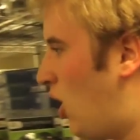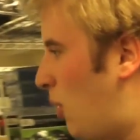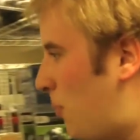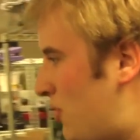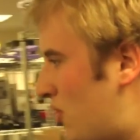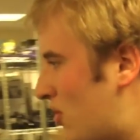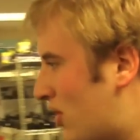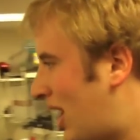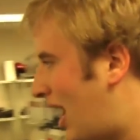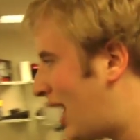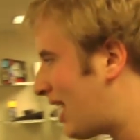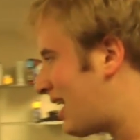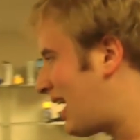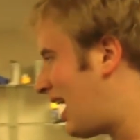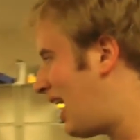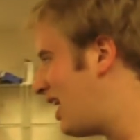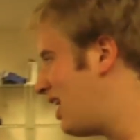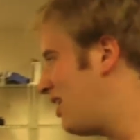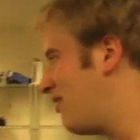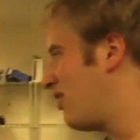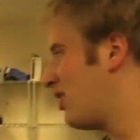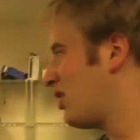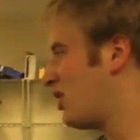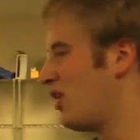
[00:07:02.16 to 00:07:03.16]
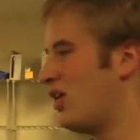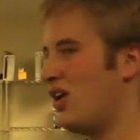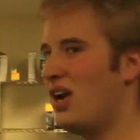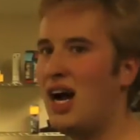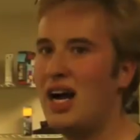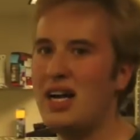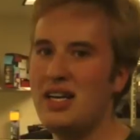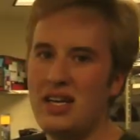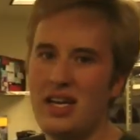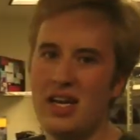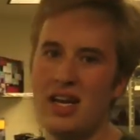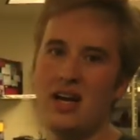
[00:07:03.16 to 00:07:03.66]
hope you got kind of a good
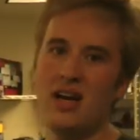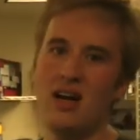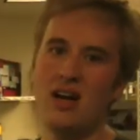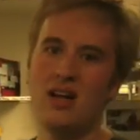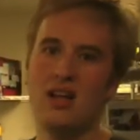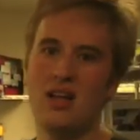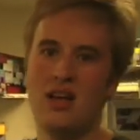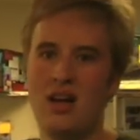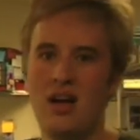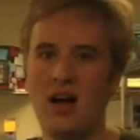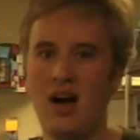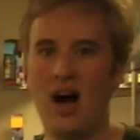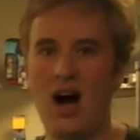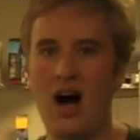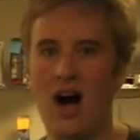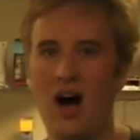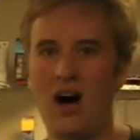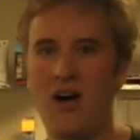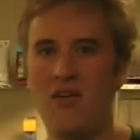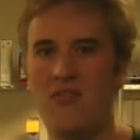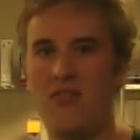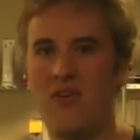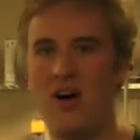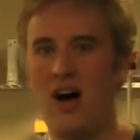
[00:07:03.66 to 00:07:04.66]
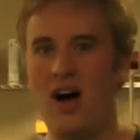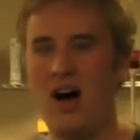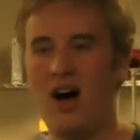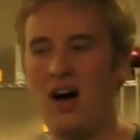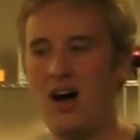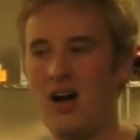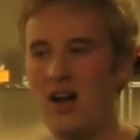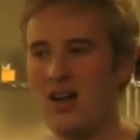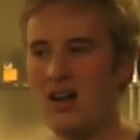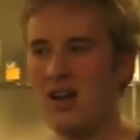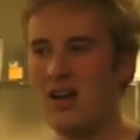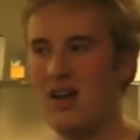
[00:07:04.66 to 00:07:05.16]
idea of
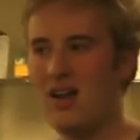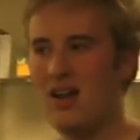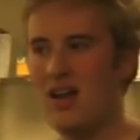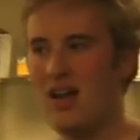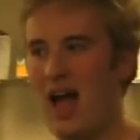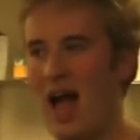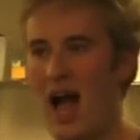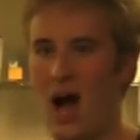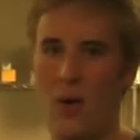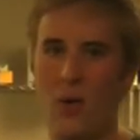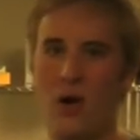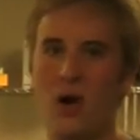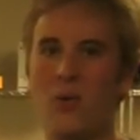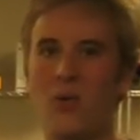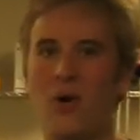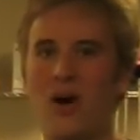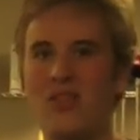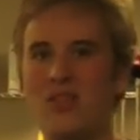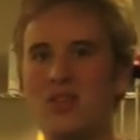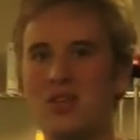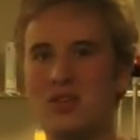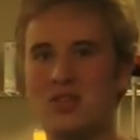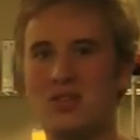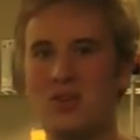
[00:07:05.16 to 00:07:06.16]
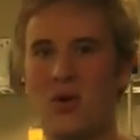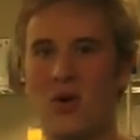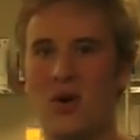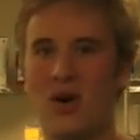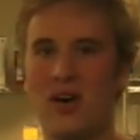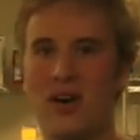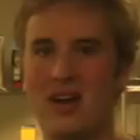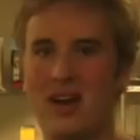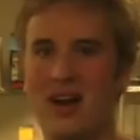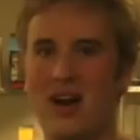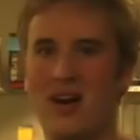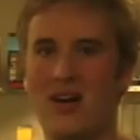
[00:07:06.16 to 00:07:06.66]
how we run the store
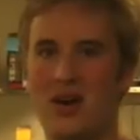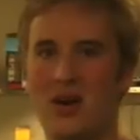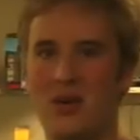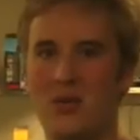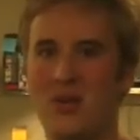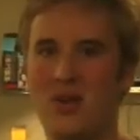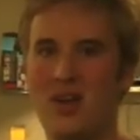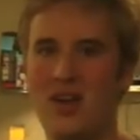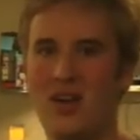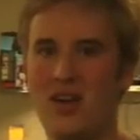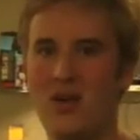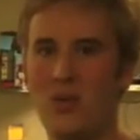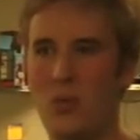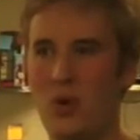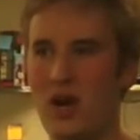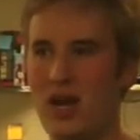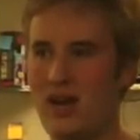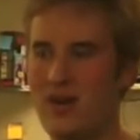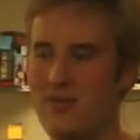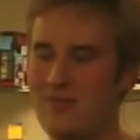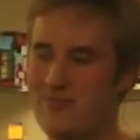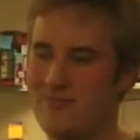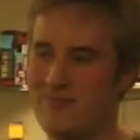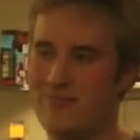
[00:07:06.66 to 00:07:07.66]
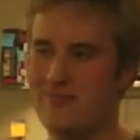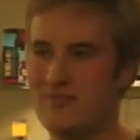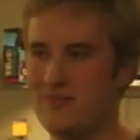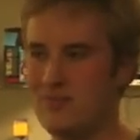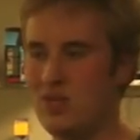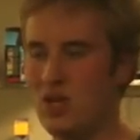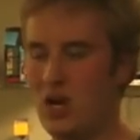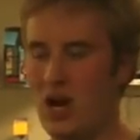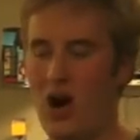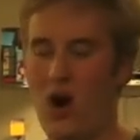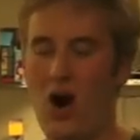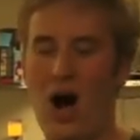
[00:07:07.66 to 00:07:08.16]
in here, and we,
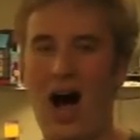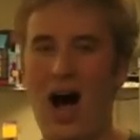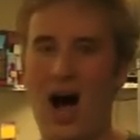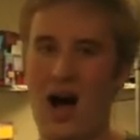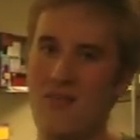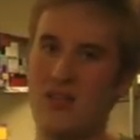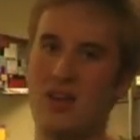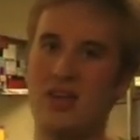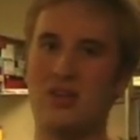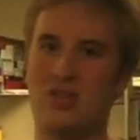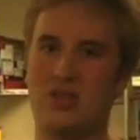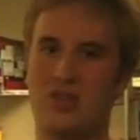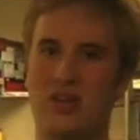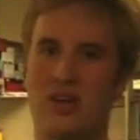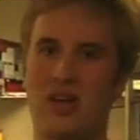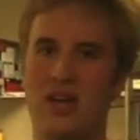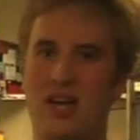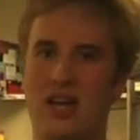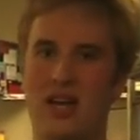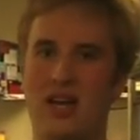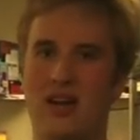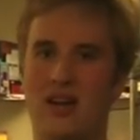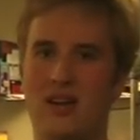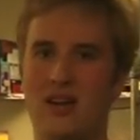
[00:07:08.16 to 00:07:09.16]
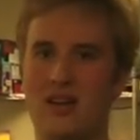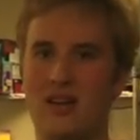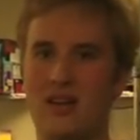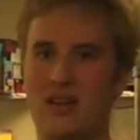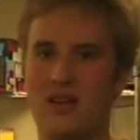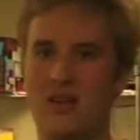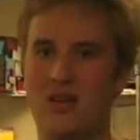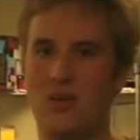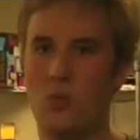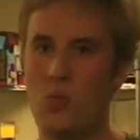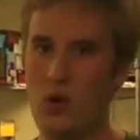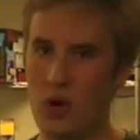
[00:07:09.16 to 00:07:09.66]
you know, obviously
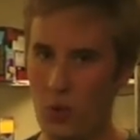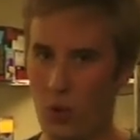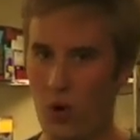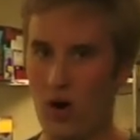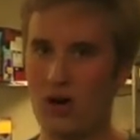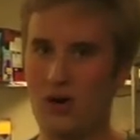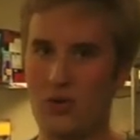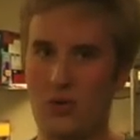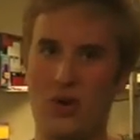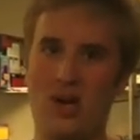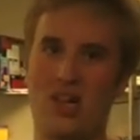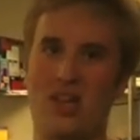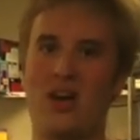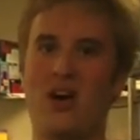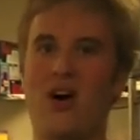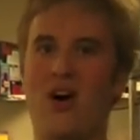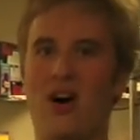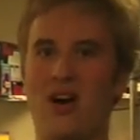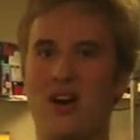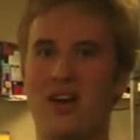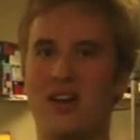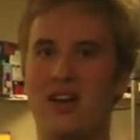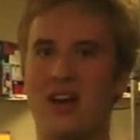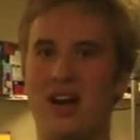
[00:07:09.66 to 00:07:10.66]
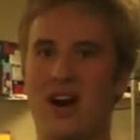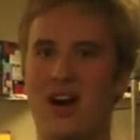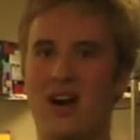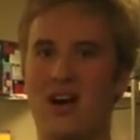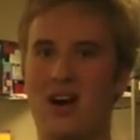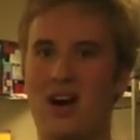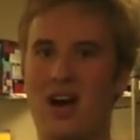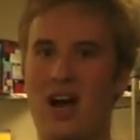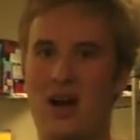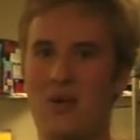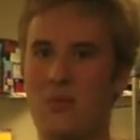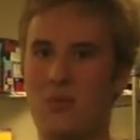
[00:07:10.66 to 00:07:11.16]
we work really hard in
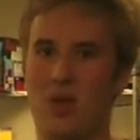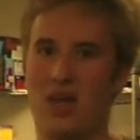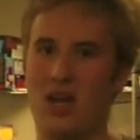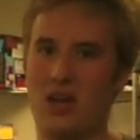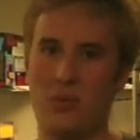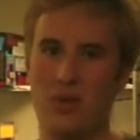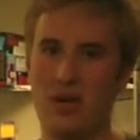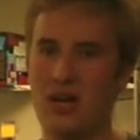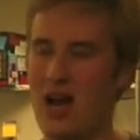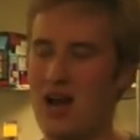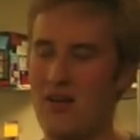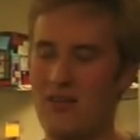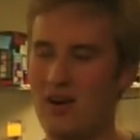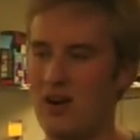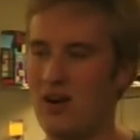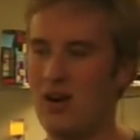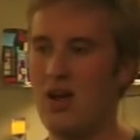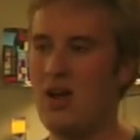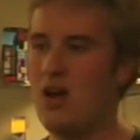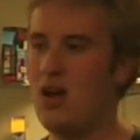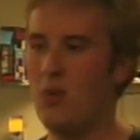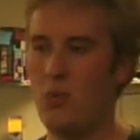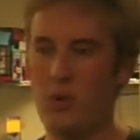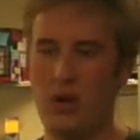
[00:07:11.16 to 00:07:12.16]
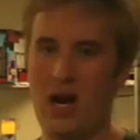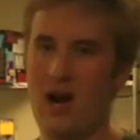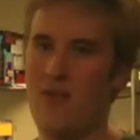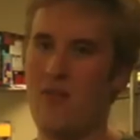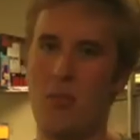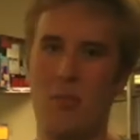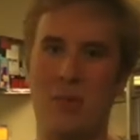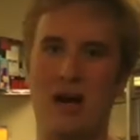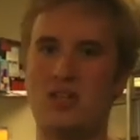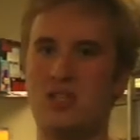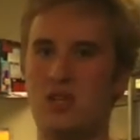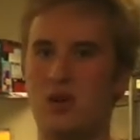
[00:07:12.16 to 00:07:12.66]
here, and like we never
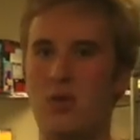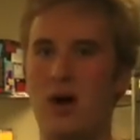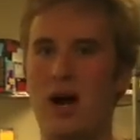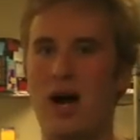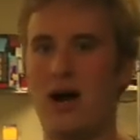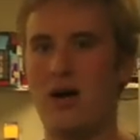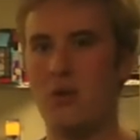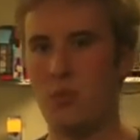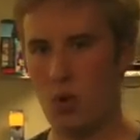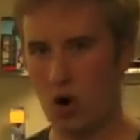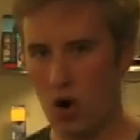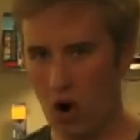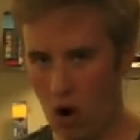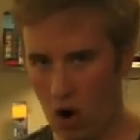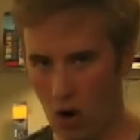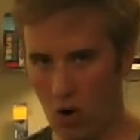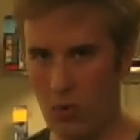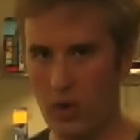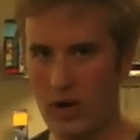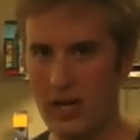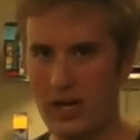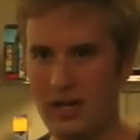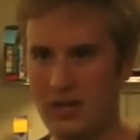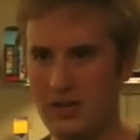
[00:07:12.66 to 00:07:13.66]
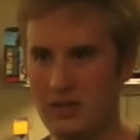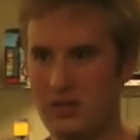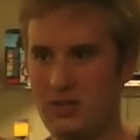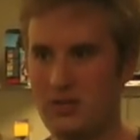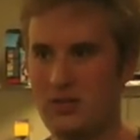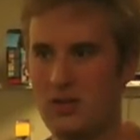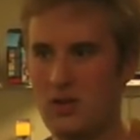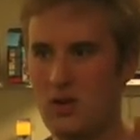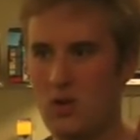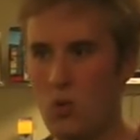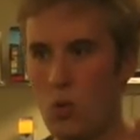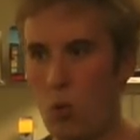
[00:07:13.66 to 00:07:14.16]
mess around. We're
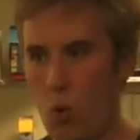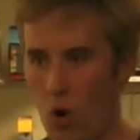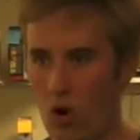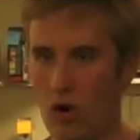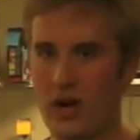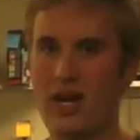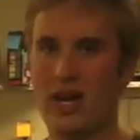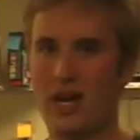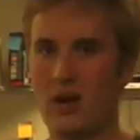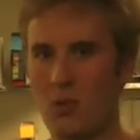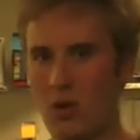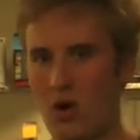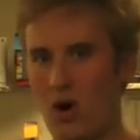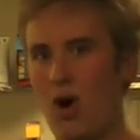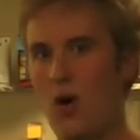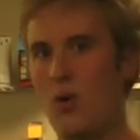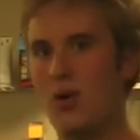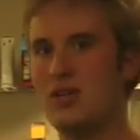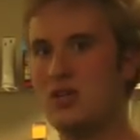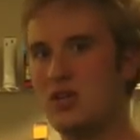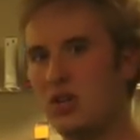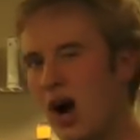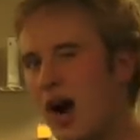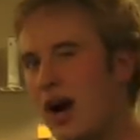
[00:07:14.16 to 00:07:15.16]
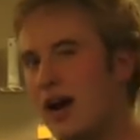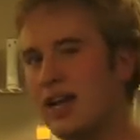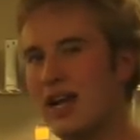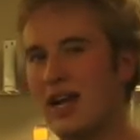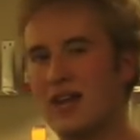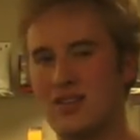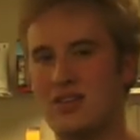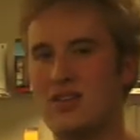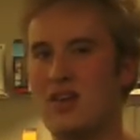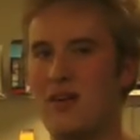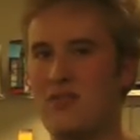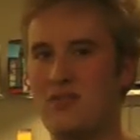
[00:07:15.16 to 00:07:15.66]
always working. We're always trying to
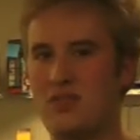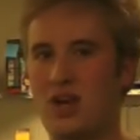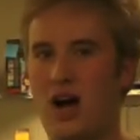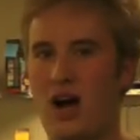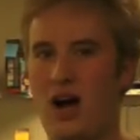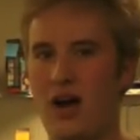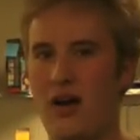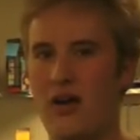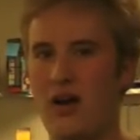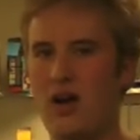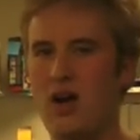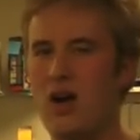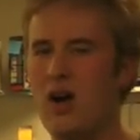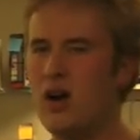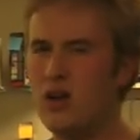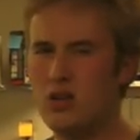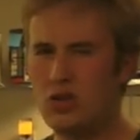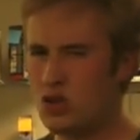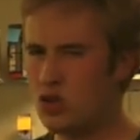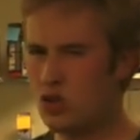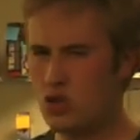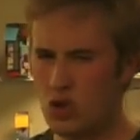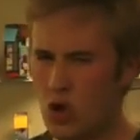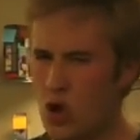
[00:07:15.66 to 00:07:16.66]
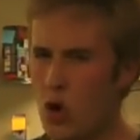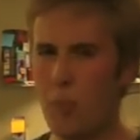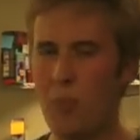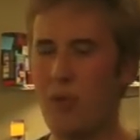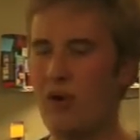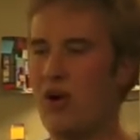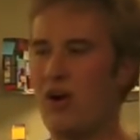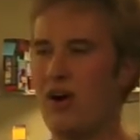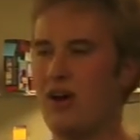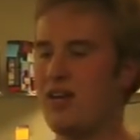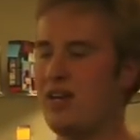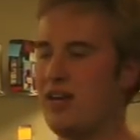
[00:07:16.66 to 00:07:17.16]
get stuff done.
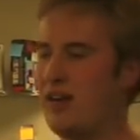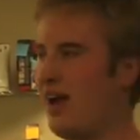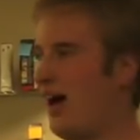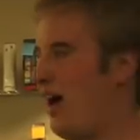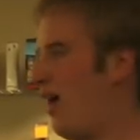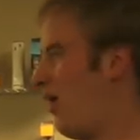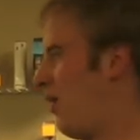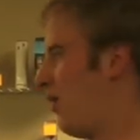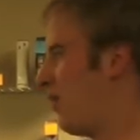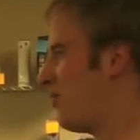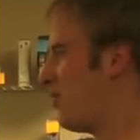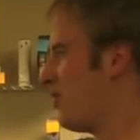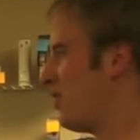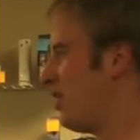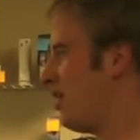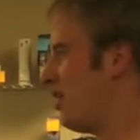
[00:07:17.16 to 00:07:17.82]
Super, you know,